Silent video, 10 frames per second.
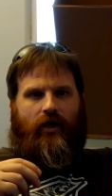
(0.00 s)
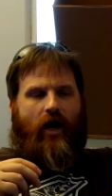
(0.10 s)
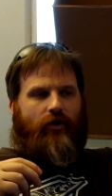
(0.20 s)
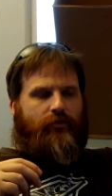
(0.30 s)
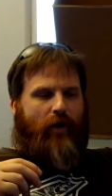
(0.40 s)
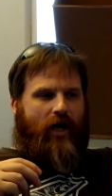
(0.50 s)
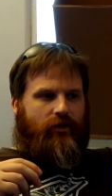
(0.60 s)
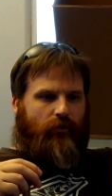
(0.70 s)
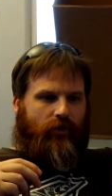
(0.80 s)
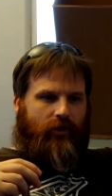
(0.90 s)
Now it's
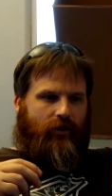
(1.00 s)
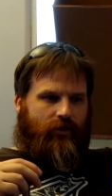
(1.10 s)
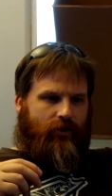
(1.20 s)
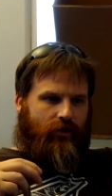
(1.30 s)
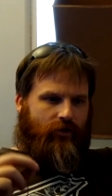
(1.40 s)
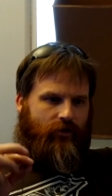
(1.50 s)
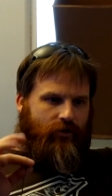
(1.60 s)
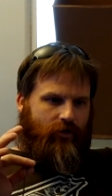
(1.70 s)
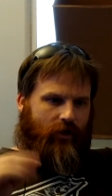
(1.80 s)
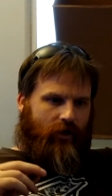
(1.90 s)
possible that this
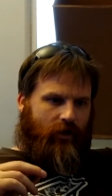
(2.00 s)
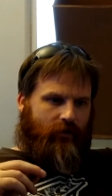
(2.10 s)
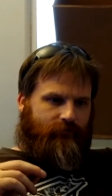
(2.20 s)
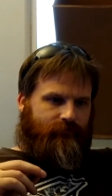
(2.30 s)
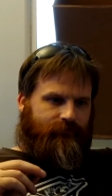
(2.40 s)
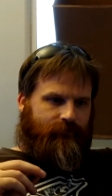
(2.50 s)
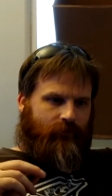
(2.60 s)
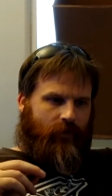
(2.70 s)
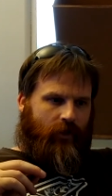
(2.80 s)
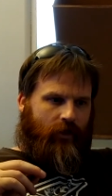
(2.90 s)
is um,
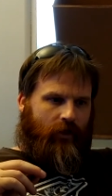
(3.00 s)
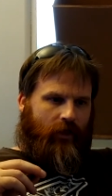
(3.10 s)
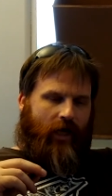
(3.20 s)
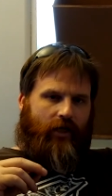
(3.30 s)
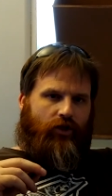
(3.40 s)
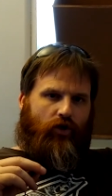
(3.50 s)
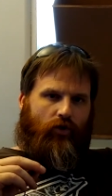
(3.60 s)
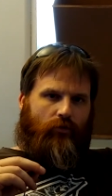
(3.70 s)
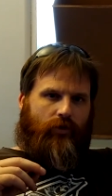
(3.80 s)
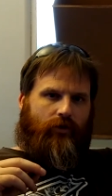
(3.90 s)
kind of
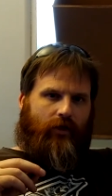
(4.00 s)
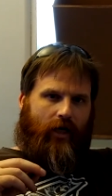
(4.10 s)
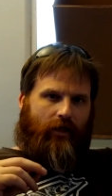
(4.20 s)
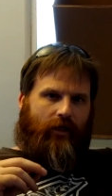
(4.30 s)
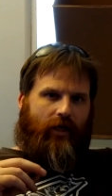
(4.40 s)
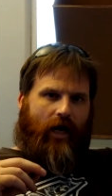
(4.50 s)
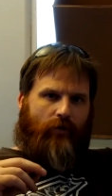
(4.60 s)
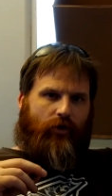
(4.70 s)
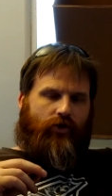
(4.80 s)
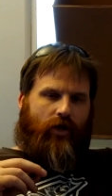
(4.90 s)
cubed, kind of like
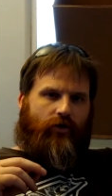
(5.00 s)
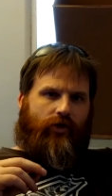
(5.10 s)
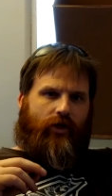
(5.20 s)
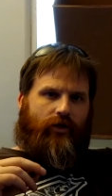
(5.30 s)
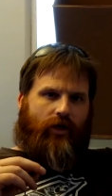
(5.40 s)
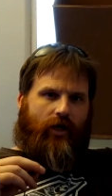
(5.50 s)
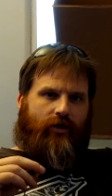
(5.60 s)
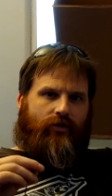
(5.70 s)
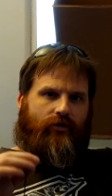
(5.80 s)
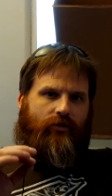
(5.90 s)
how much energy it
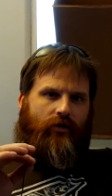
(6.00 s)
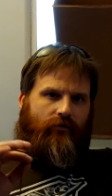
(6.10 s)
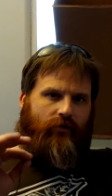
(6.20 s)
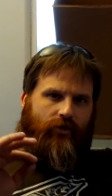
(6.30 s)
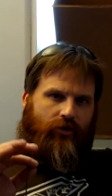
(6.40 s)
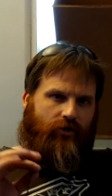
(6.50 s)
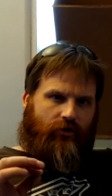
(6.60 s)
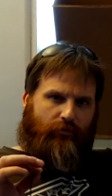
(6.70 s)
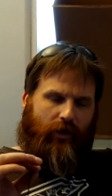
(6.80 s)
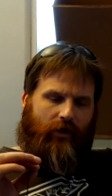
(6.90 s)
takes versus
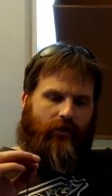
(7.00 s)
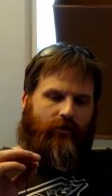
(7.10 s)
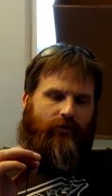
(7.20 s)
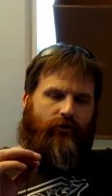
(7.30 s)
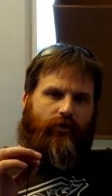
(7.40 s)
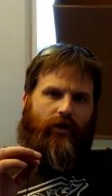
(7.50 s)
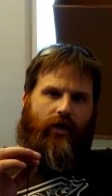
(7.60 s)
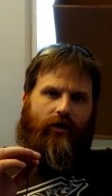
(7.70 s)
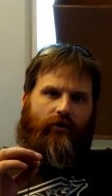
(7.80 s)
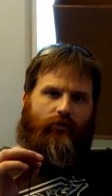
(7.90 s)
speed through the
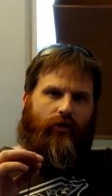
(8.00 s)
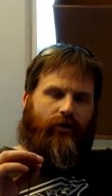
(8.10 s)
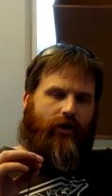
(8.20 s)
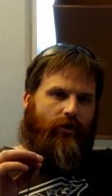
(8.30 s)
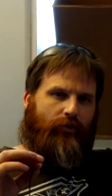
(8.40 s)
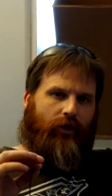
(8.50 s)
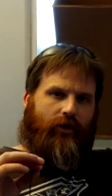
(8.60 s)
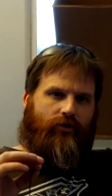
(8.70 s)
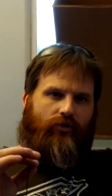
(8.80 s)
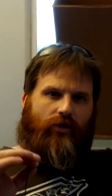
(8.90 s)
air with an
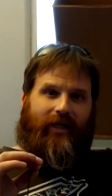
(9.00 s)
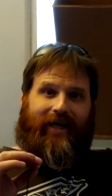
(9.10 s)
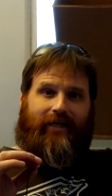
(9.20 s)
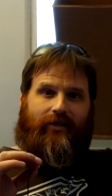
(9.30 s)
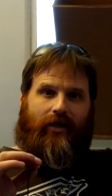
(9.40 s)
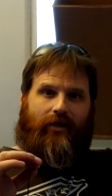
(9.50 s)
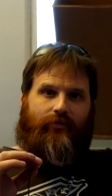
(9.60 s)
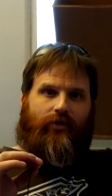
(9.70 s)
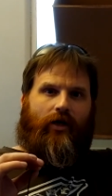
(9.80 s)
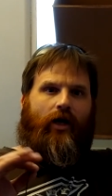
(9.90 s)
airplane. It's usually like eight
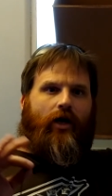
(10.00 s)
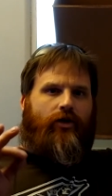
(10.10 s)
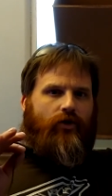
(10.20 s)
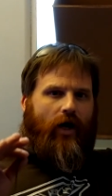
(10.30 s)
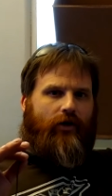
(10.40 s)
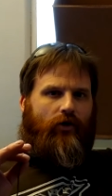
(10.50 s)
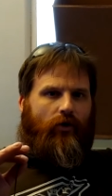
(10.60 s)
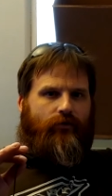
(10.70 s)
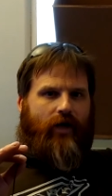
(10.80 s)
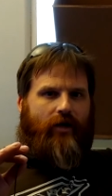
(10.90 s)
times. So I don't
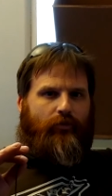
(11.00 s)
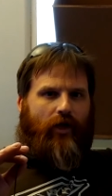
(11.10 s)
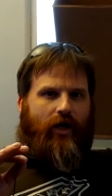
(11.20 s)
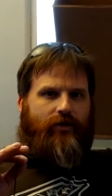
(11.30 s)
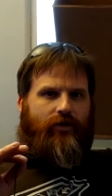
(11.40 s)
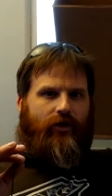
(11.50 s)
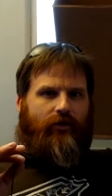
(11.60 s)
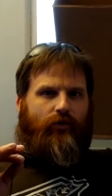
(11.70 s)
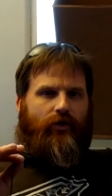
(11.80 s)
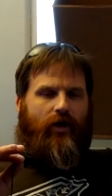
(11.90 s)
know if that applies
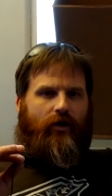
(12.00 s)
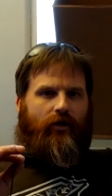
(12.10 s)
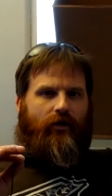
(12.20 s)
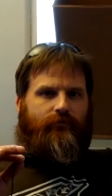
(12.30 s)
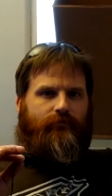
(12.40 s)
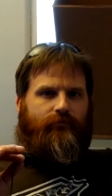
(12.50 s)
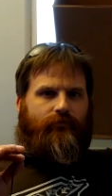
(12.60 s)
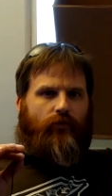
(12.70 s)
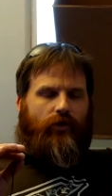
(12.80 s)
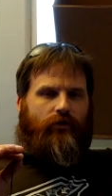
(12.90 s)
here with, um,
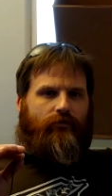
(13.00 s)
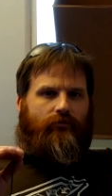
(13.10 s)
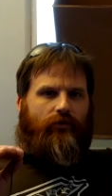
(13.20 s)
with